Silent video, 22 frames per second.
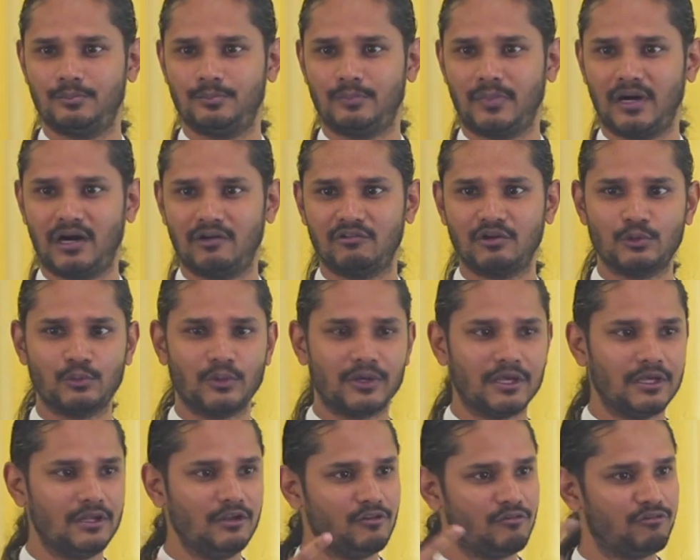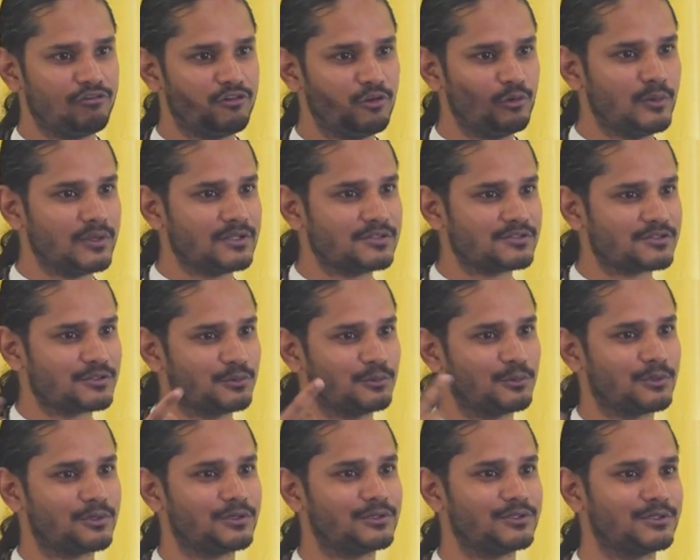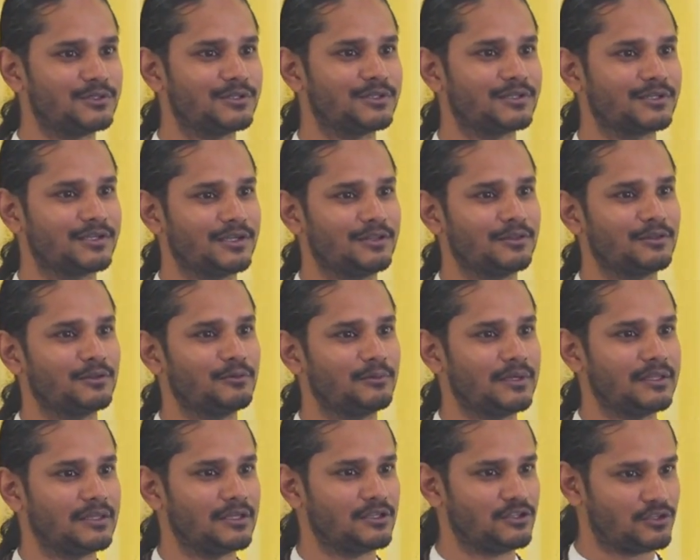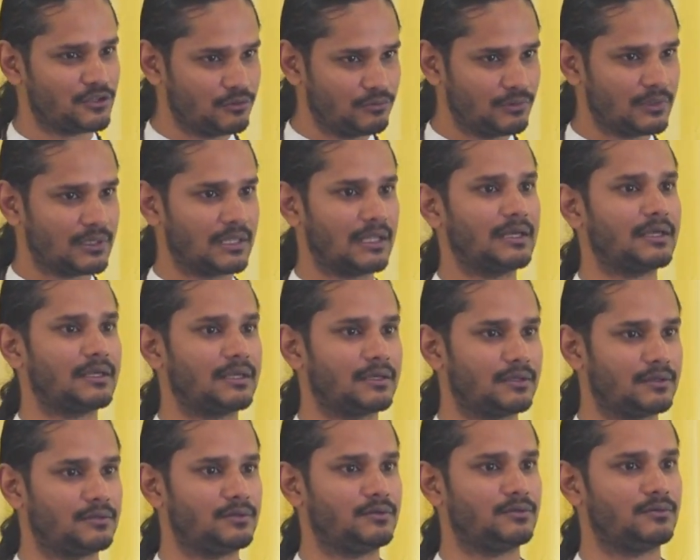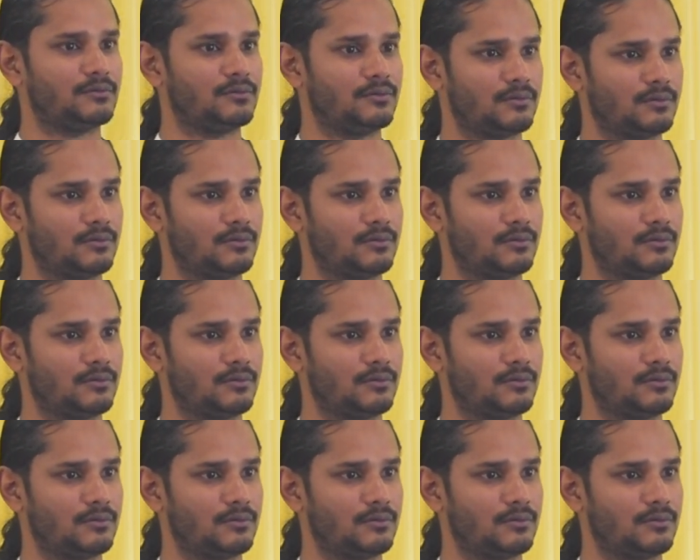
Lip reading: Power to influence the world in the way that you would like it to.